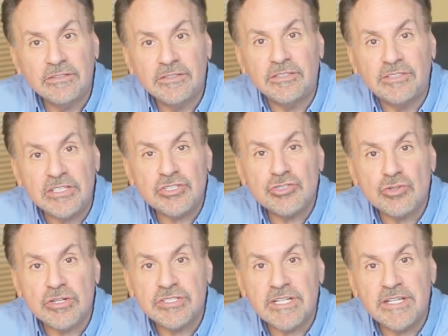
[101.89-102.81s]
The
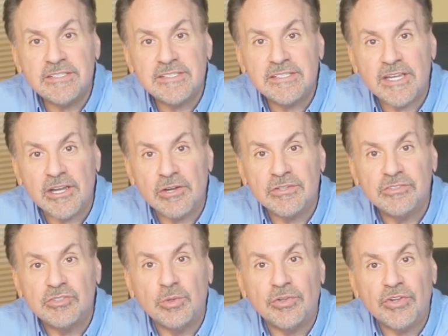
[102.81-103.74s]
discharge heats the air
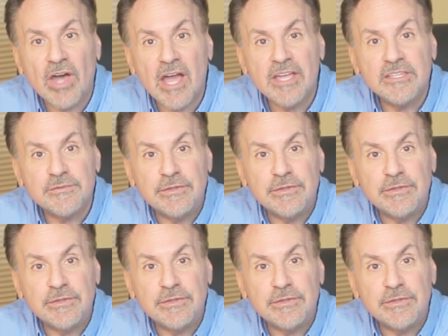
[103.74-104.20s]
to as high as